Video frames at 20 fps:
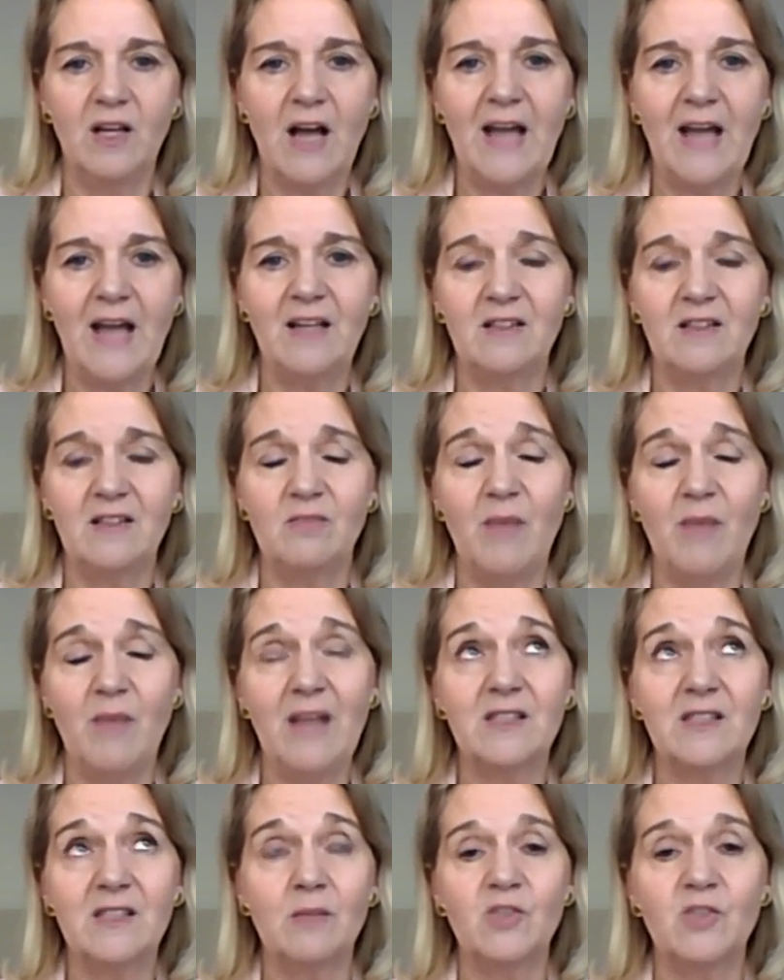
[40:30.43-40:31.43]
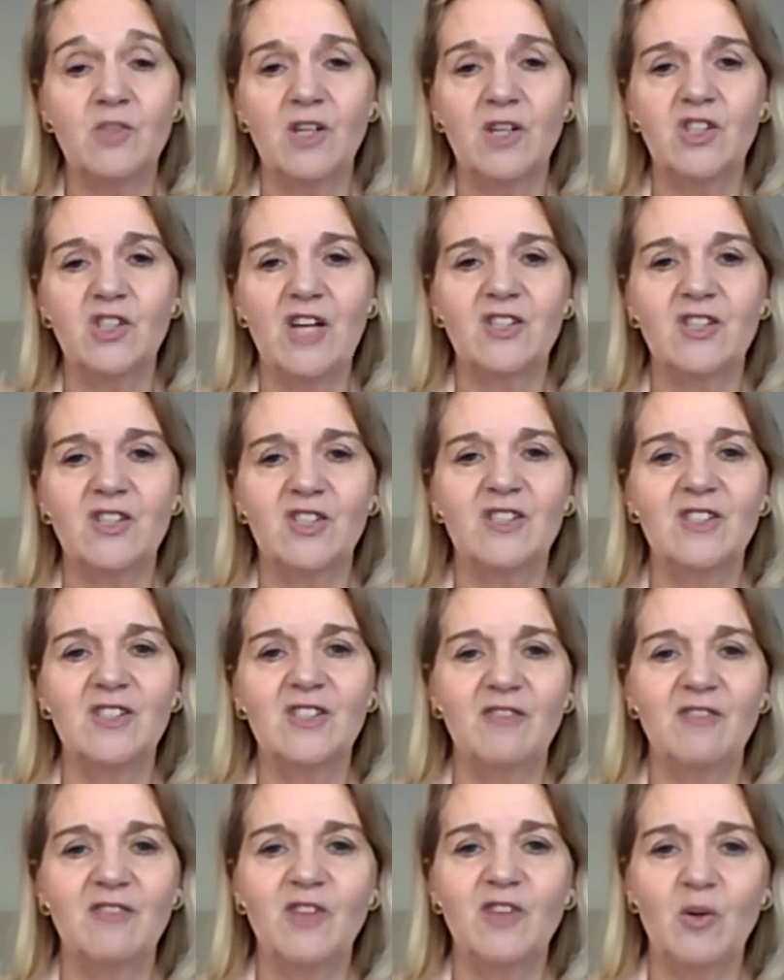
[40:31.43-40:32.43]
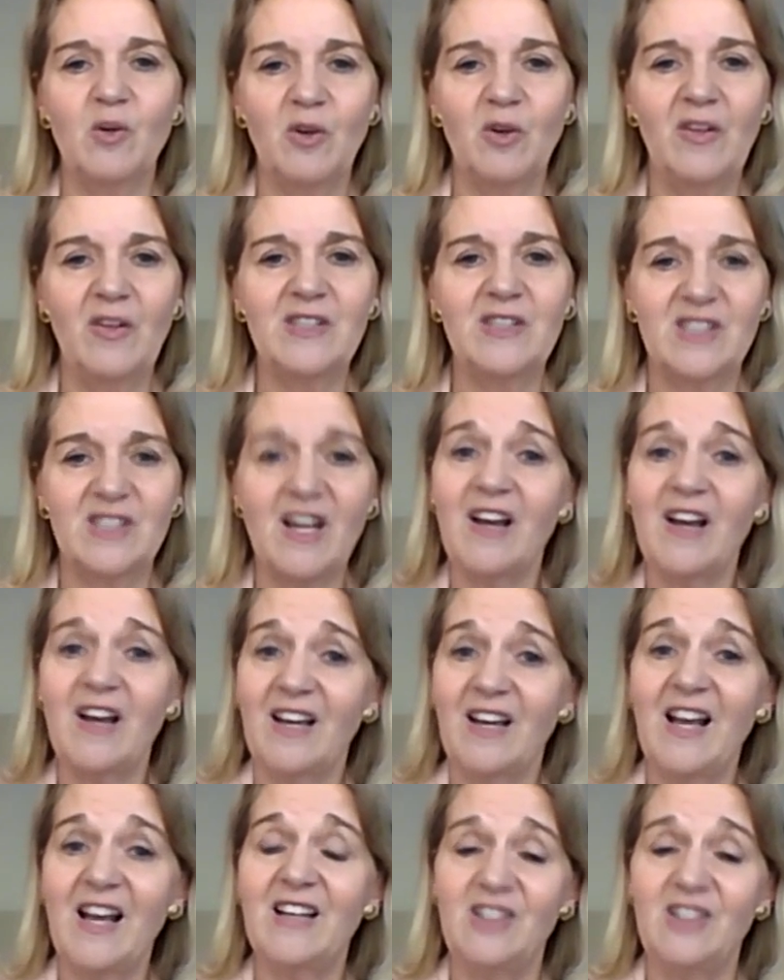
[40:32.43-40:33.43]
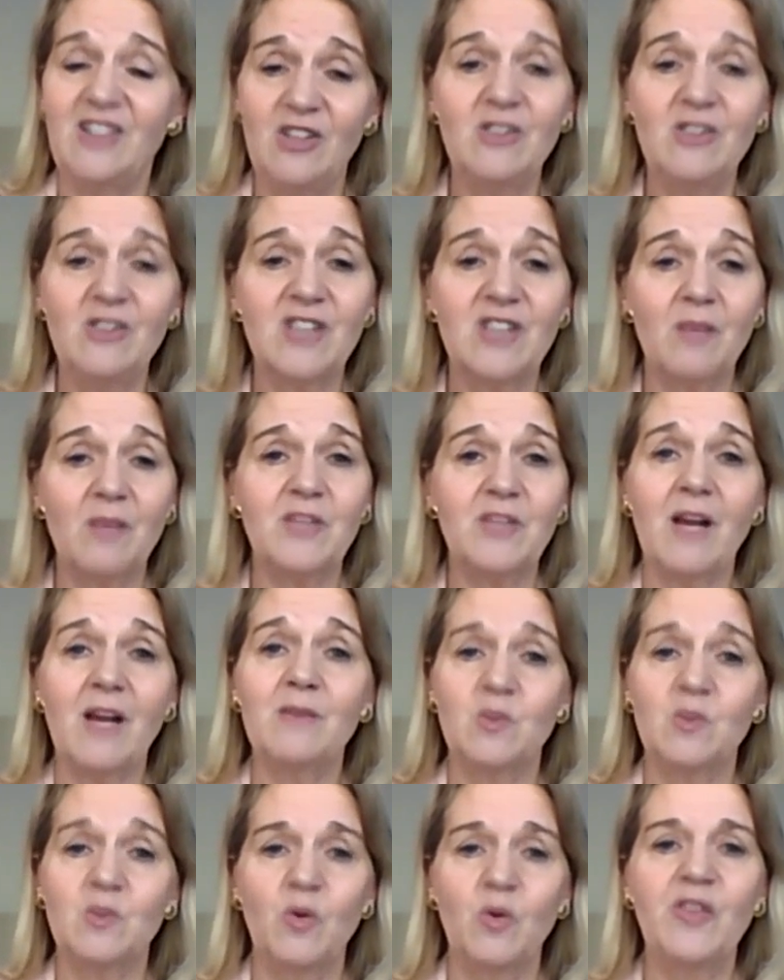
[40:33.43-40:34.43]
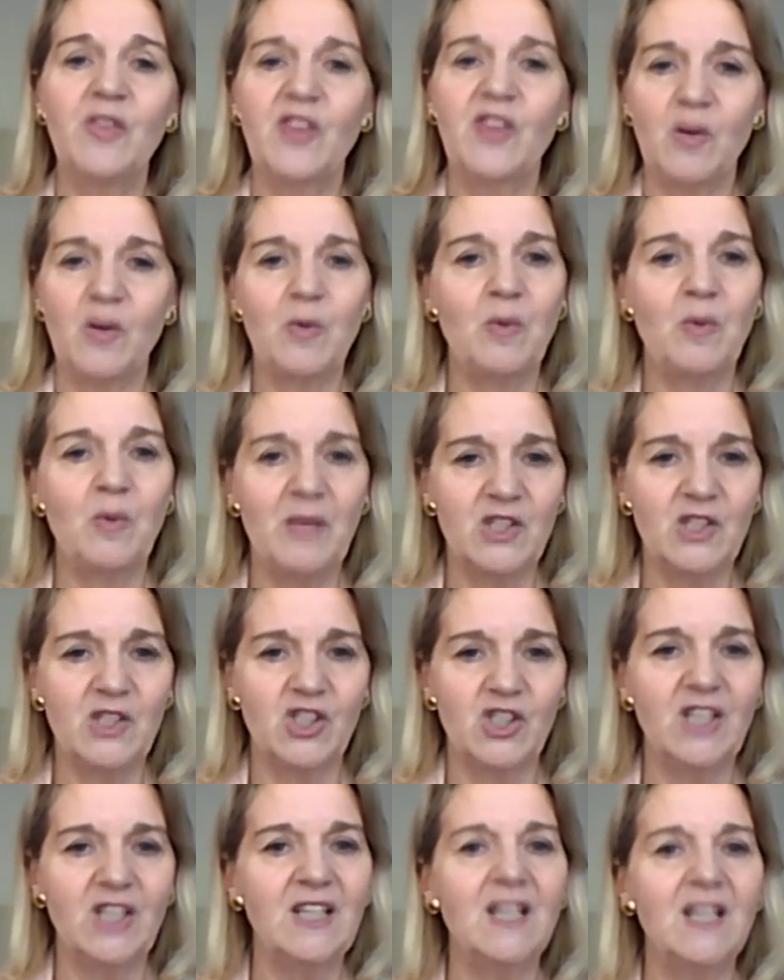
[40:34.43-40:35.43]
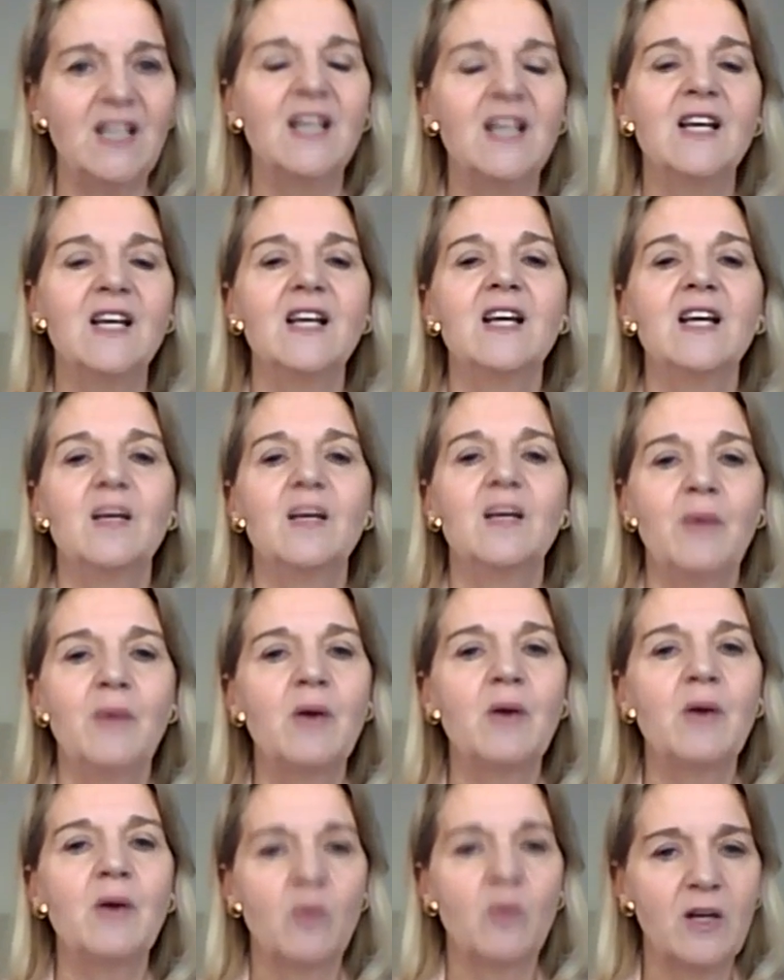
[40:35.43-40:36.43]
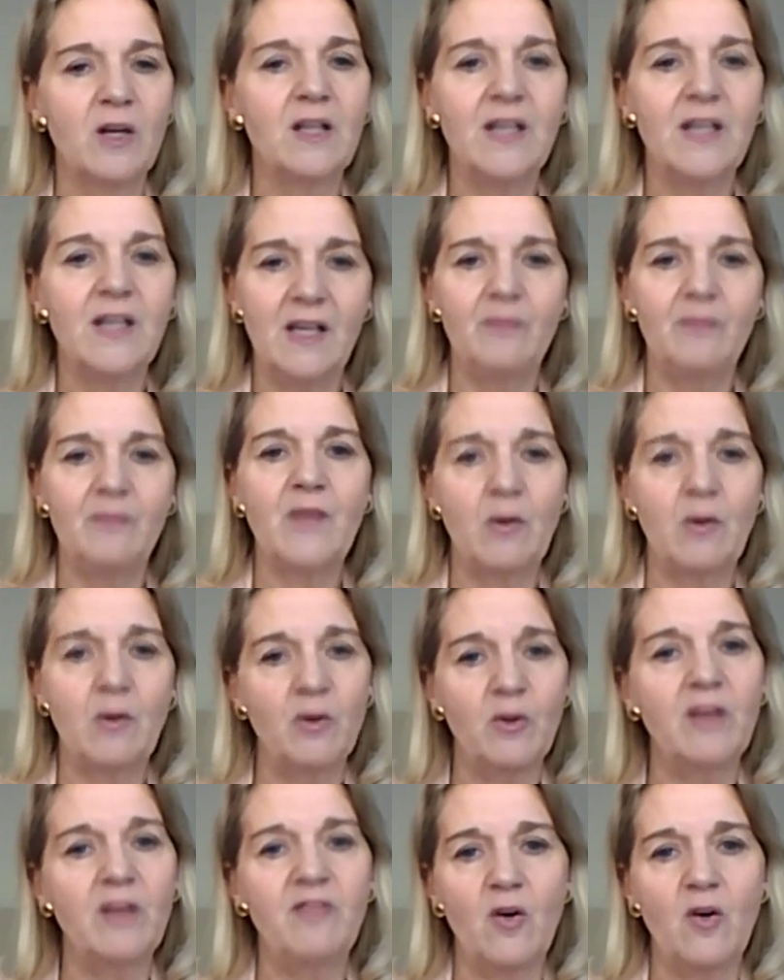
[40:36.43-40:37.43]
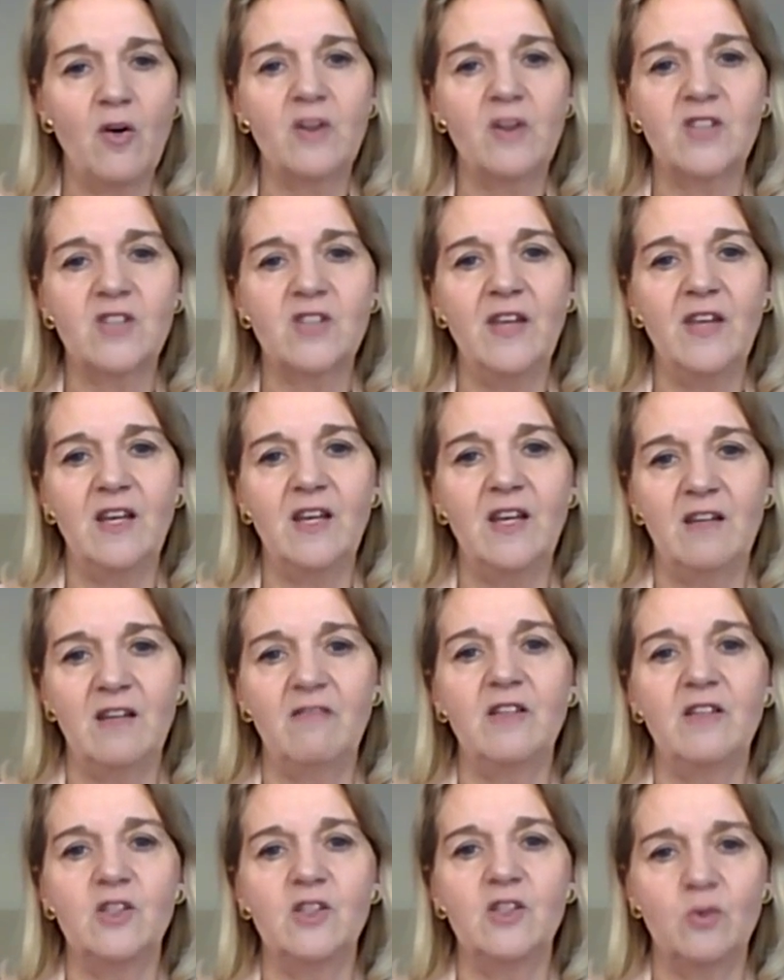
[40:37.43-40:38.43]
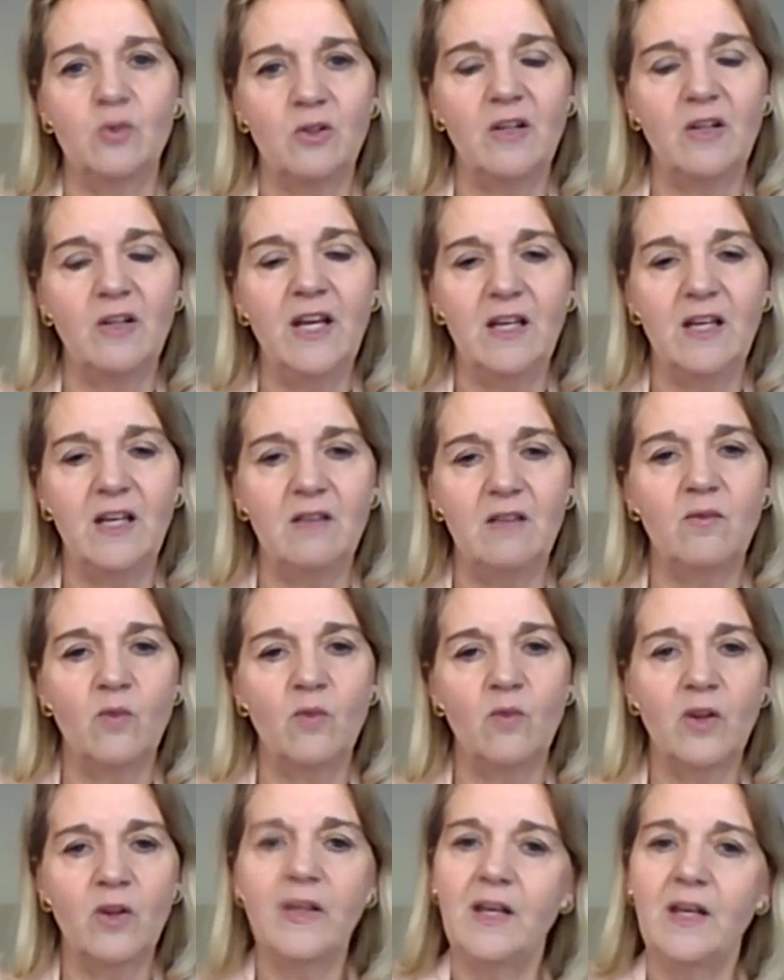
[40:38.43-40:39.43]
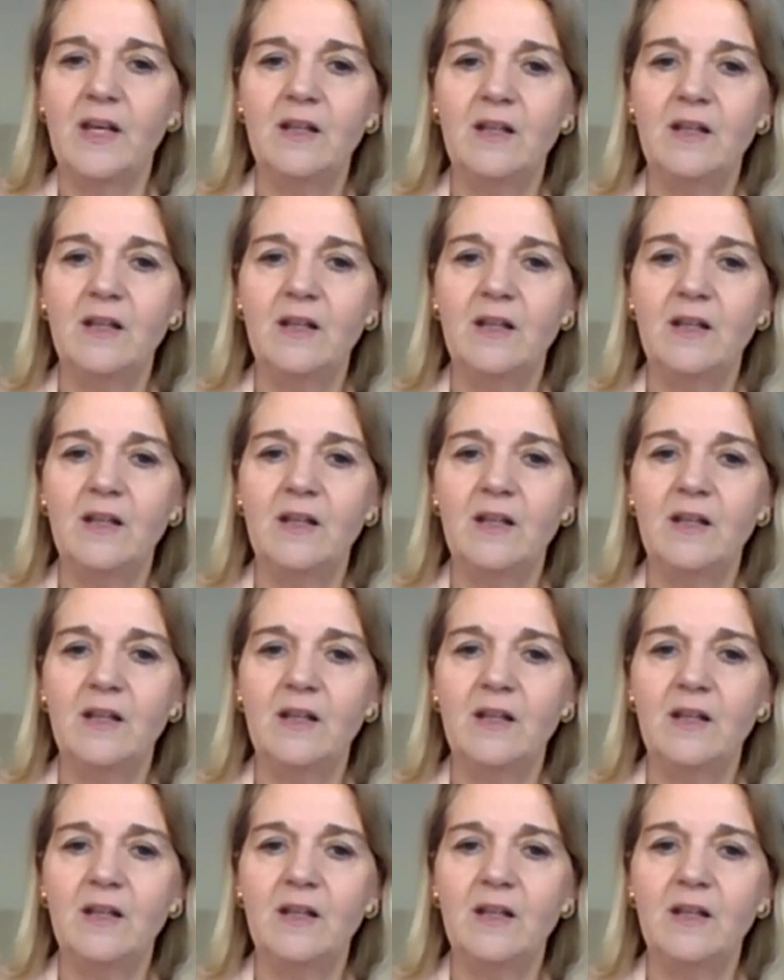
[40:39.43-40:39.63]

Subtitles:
I could make some suggestions if they're really stuck, and I do sometimes with their permission, but I really focus on the individual and really